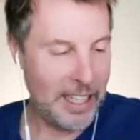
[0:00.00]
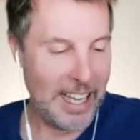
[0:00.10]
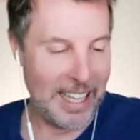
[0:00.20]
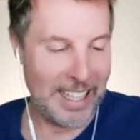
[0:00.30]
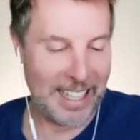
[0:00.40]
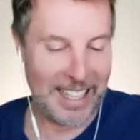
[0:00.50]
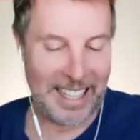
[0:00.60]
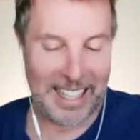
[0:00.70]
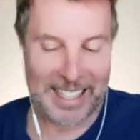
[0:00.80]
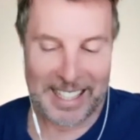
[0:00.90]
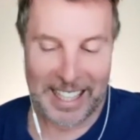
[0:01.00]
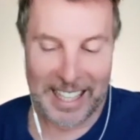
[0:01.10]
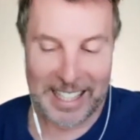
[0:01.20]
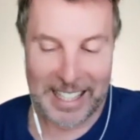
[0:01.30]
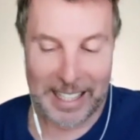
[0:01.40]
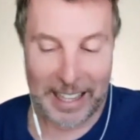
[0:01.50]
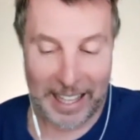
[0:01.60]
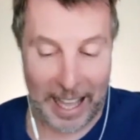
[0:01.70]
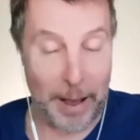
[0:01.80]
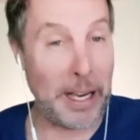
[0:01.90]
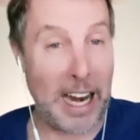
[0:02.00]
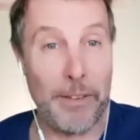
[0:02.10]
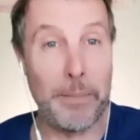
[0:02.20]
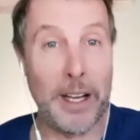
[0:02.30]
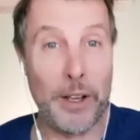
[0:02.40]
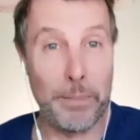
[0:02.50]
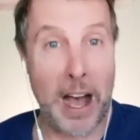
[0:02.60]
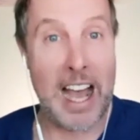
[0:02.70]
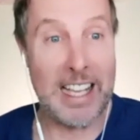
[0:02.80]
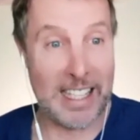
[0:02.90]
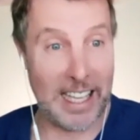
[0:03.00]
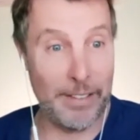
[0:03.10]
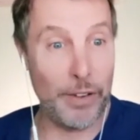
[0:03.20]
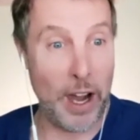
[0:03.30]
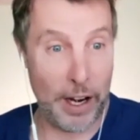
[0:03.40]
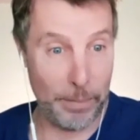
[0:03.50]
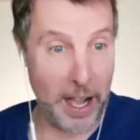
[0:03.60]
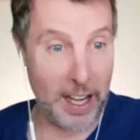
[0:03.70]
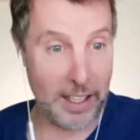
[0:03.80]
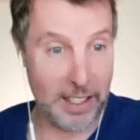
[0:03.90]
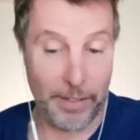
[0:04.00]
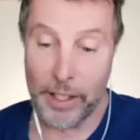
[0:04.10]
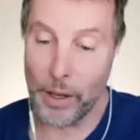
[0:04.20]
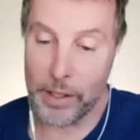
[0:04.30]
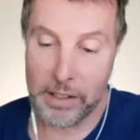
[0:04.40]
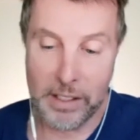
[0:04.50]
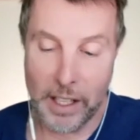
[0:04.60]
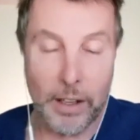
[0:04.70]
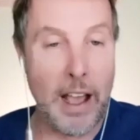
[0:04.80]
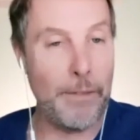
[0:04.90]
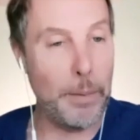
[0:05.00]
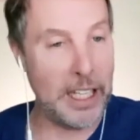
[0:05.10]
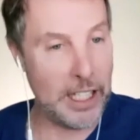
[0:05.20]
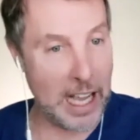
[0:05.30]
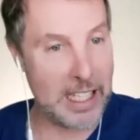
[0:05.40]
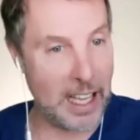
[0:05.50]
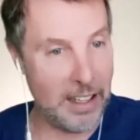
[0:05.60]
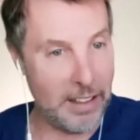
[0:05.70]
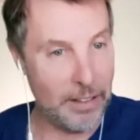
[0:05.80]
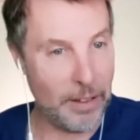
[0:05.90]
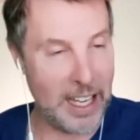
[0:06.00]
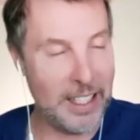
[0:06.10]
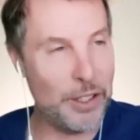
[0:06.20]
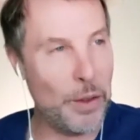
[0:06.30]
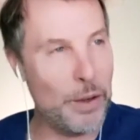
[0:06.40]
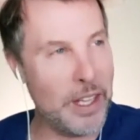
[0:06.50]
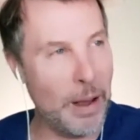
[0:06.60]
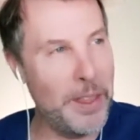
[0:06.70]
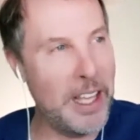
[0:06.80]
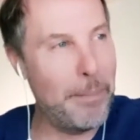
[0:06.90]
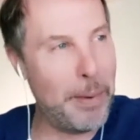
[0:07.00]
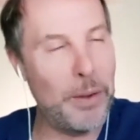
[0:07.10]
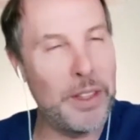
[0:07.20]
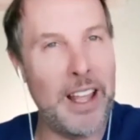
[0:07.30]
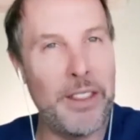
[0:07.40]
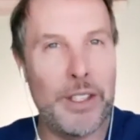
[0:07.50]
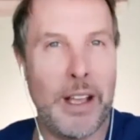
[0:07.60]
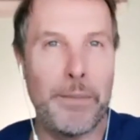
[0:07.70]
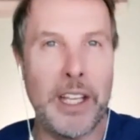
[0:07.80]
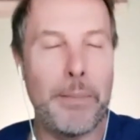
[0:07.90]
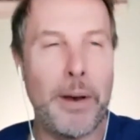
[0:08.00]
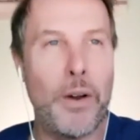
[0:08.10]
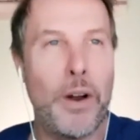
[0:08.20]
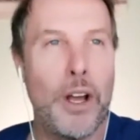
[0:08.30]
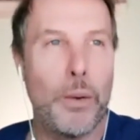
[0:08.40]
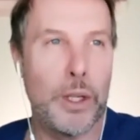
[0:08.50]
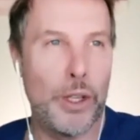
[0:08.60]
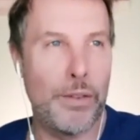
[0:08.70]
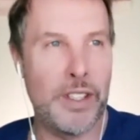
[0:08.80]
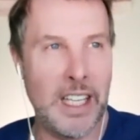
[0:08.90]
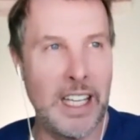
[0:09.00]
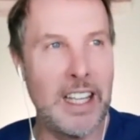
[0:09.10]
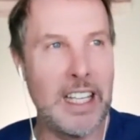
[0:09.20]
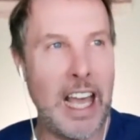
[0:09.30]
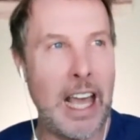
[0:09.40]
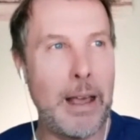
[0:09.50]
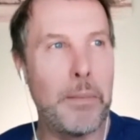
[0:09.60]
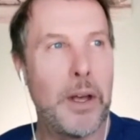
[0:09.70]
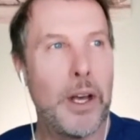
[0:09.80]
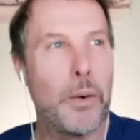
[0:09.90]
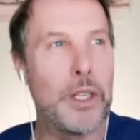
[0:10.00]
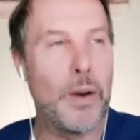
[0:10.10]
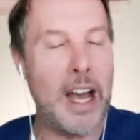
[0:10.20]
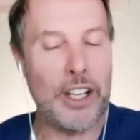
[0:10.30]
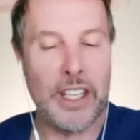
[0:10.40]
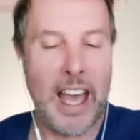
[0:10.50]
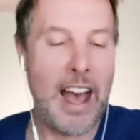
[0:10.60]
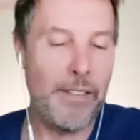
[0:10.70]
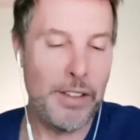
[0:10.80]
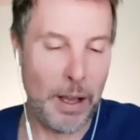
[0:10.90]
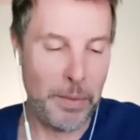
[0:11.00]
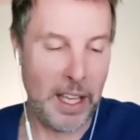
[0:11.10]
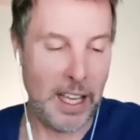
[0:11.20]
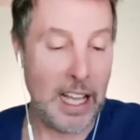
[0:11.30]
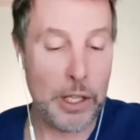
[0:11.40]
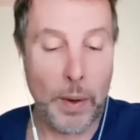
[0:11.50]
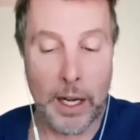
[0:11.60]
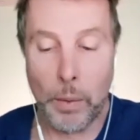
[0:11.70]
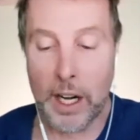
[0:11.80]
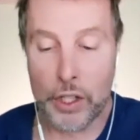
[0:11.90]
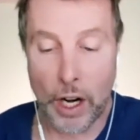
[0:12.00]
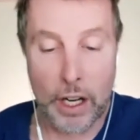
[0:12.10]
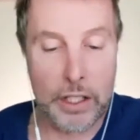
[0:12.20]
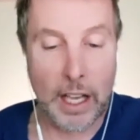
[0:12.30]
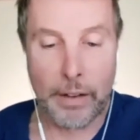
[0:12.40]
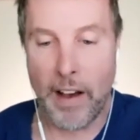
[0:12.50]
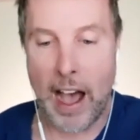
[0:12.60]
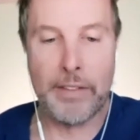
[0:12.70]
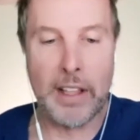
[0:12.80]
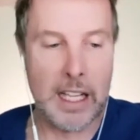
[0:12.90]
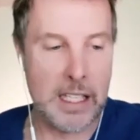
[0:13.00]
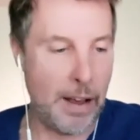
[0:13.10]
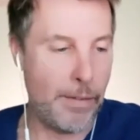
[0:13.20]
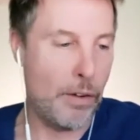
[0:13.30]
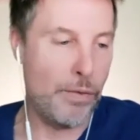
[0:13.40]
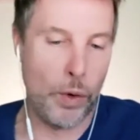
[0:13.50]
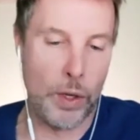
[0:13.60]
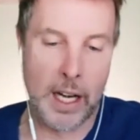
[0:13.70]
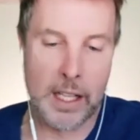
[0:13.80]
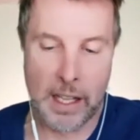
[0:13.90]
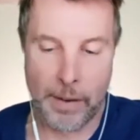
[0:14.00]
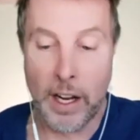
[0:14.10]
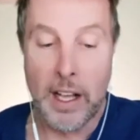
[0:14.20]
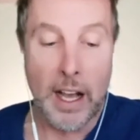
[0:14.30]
And uh, it's it's but everybody who buys it for a hundred bucks, even though it's you know everybody does it, right? So there's something about that. There's something about when you have skin in the game, when you actually have something, and that's why I didn't want to charge like five ninety seven or four ninety seven.